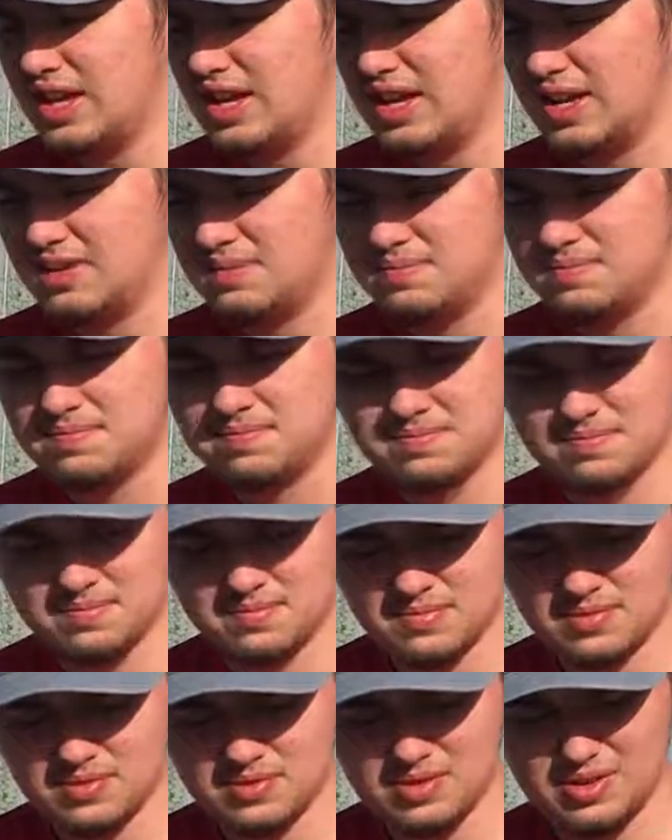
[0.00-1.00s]
then,
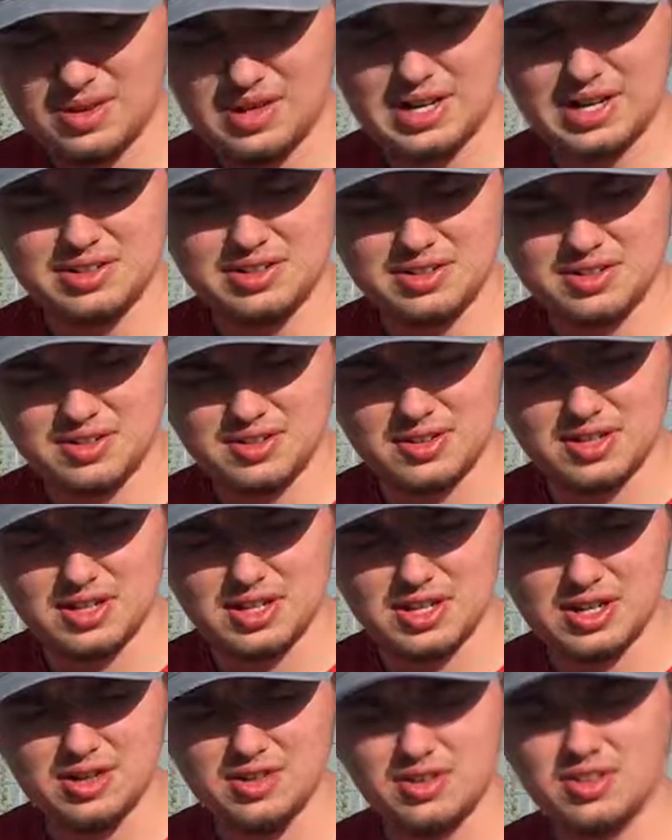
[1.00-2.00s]
what else do you
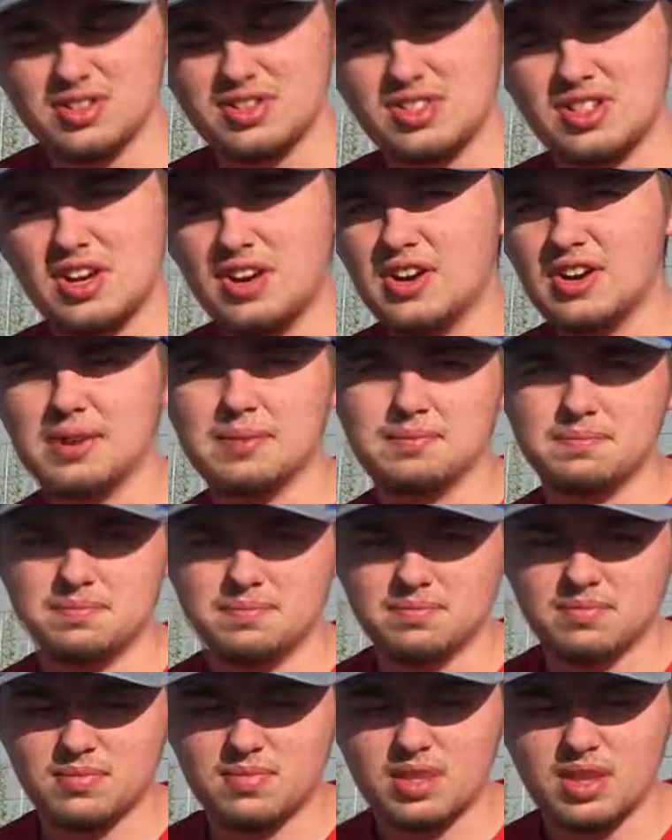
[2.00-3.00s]
need to know? Steering.
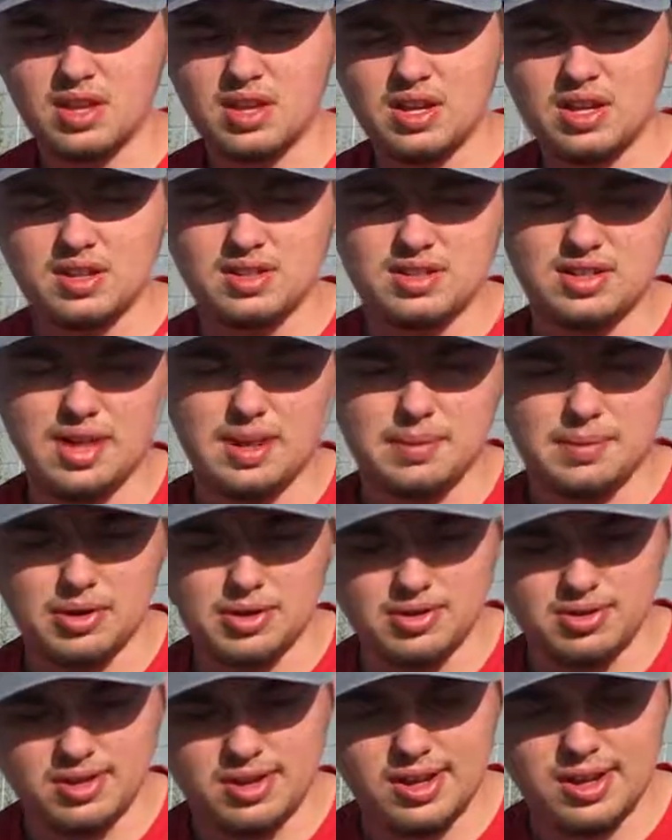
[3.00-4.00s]
Same
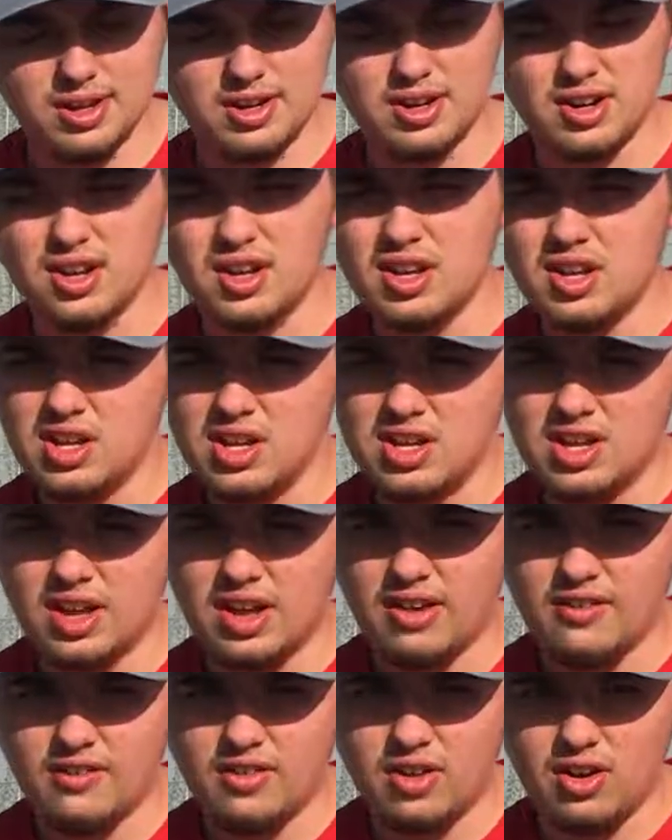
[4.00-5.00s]
goes here. You
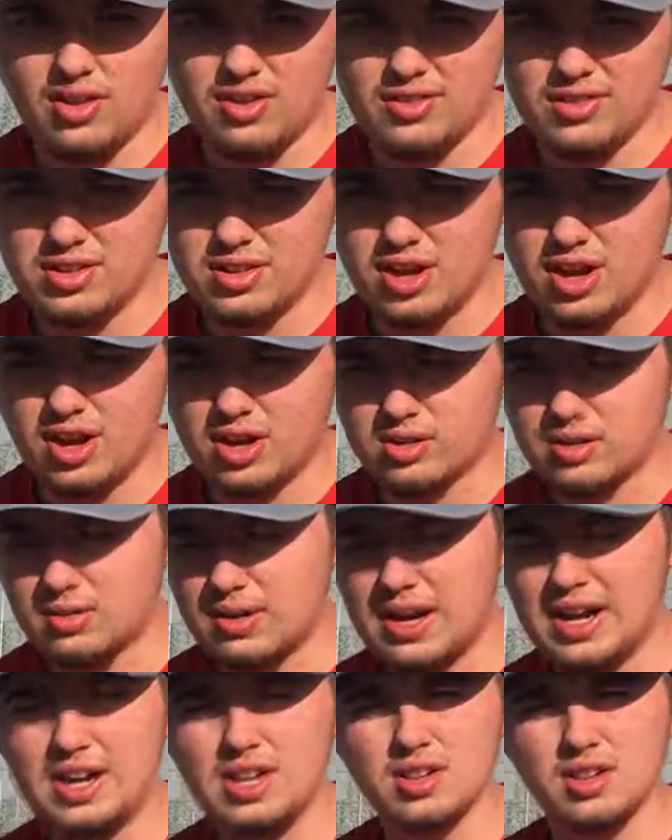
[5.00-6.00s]
have locked
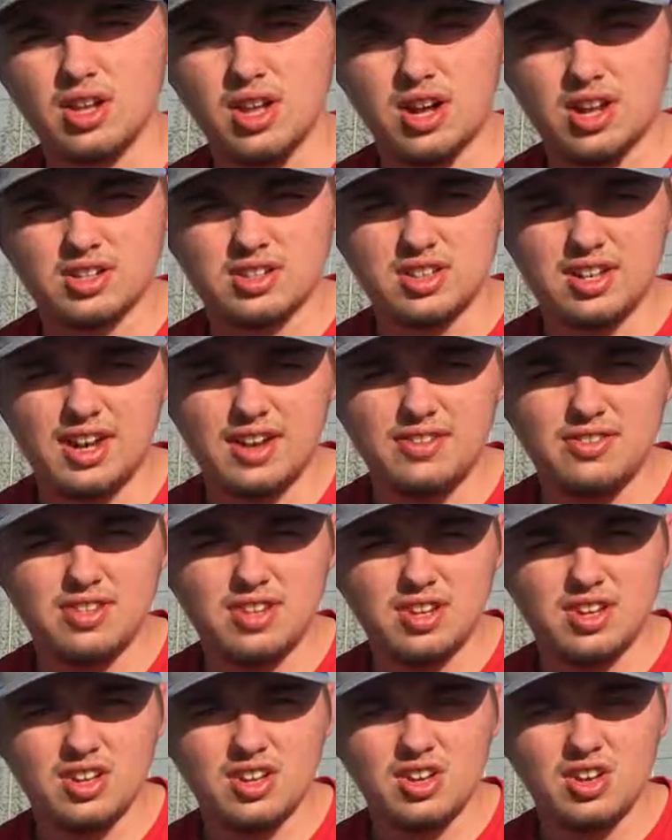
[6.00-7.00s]
right, locked left,
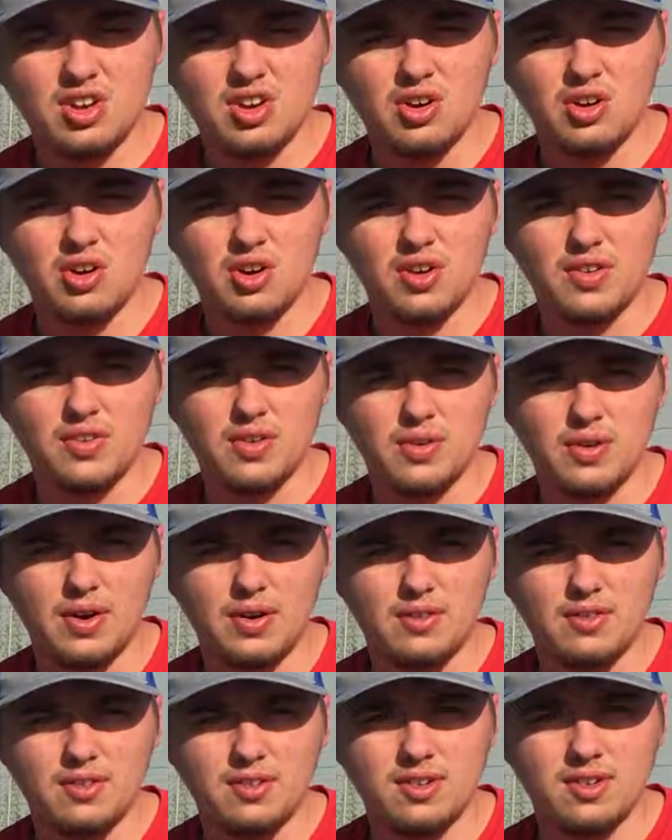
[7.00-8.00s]
or if you
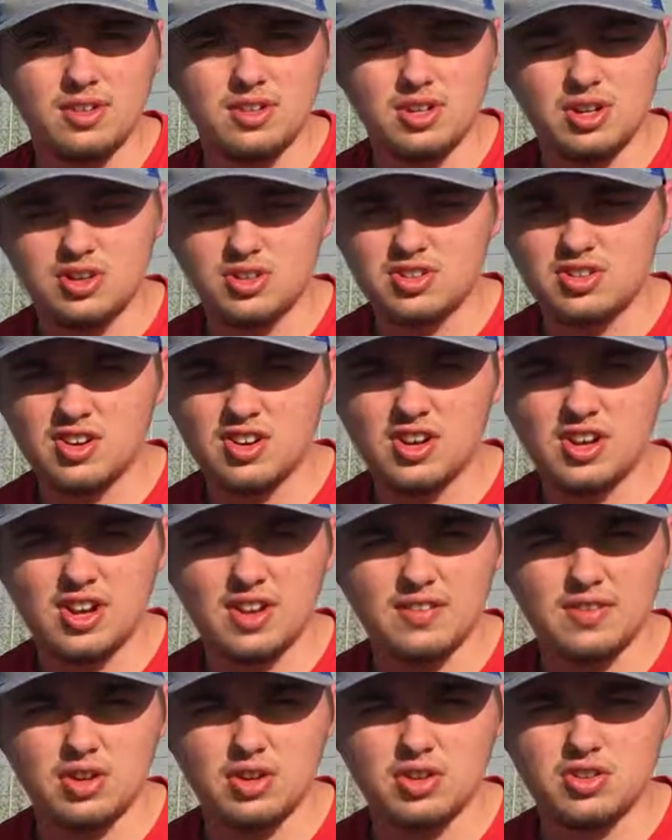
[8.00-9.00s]
want no steering, you
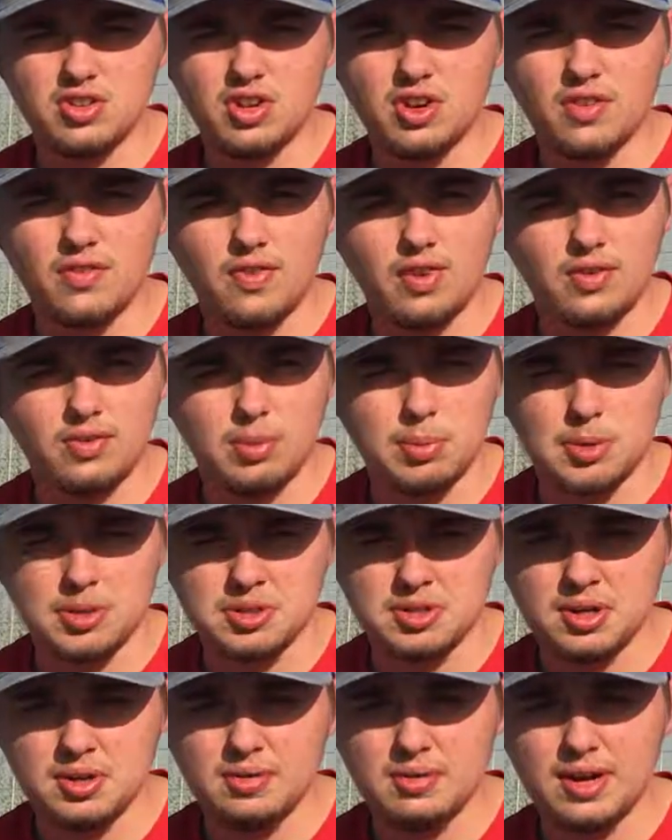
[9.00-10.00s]
have no steering,
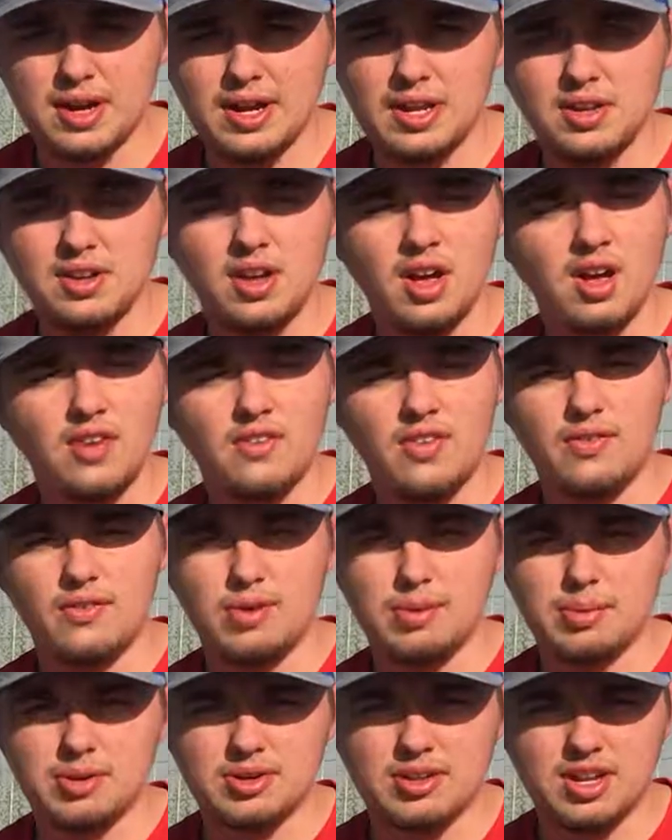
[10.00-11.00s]
50% right,
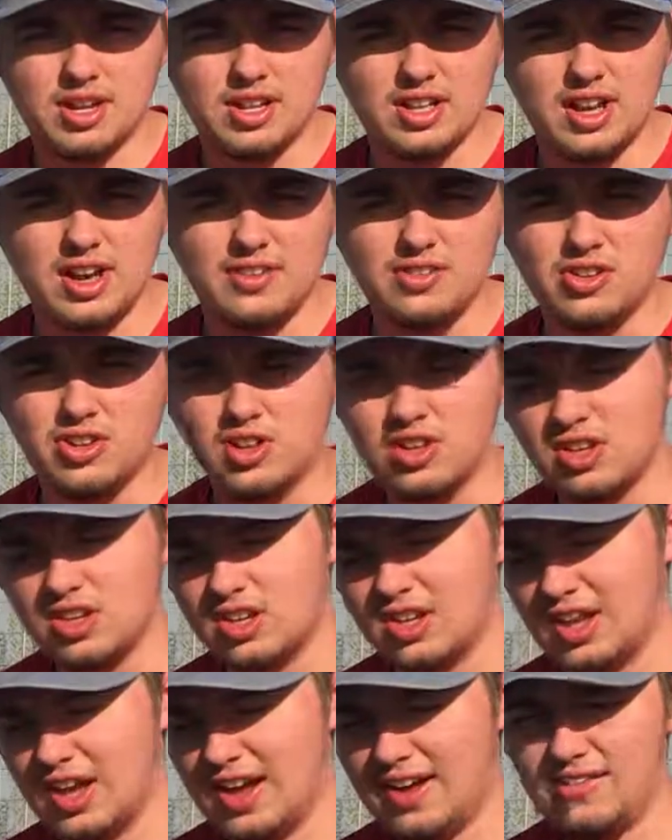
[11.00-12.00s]
50% left,
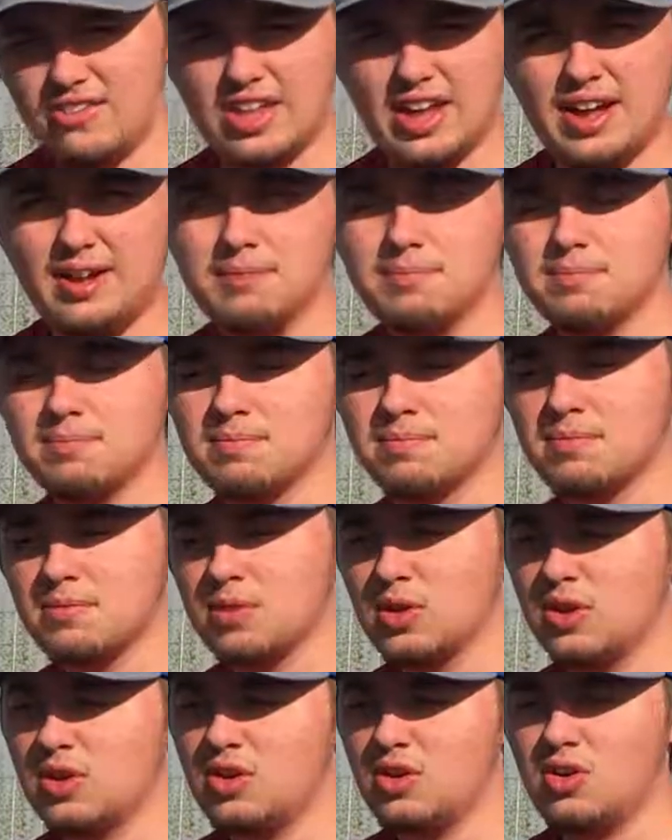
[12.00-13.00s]
you have that.
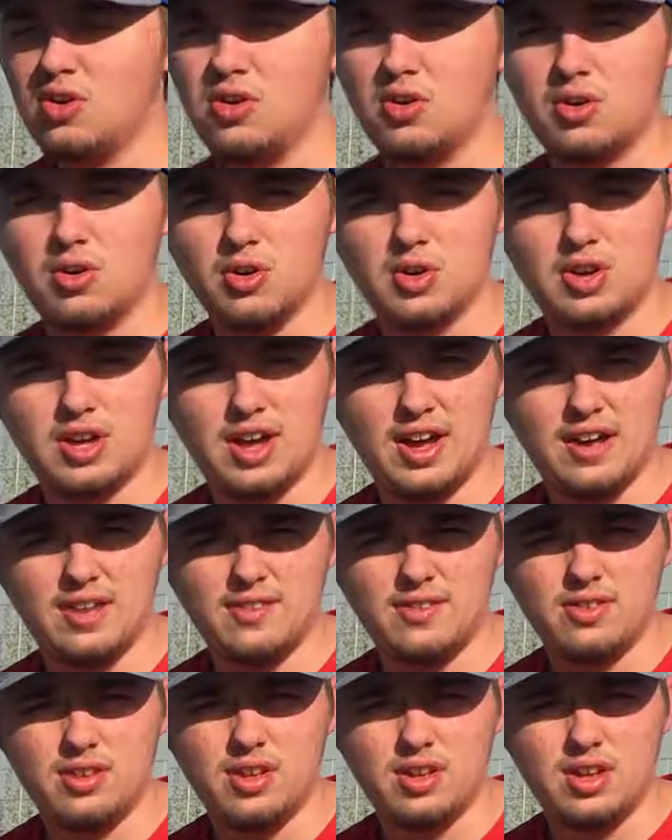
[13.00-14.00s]
Or you have